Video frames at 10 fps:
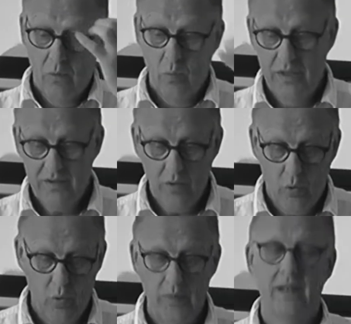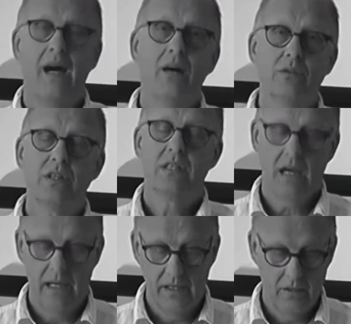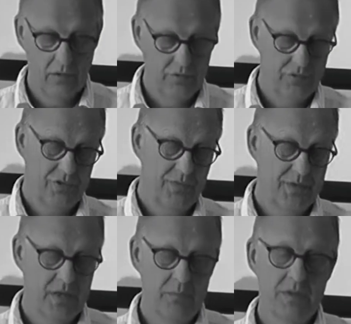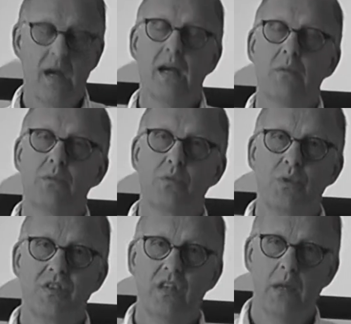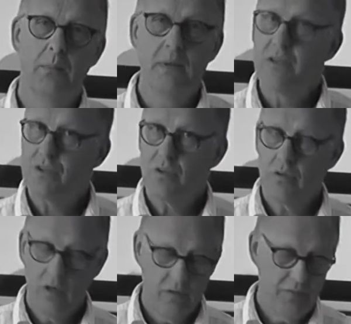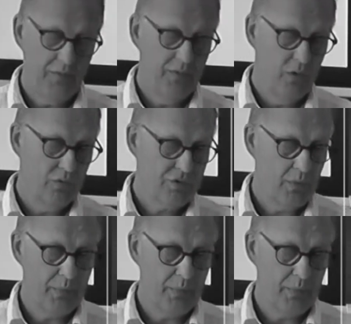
with or without a diagnosis. Sometimes we see a mixture of those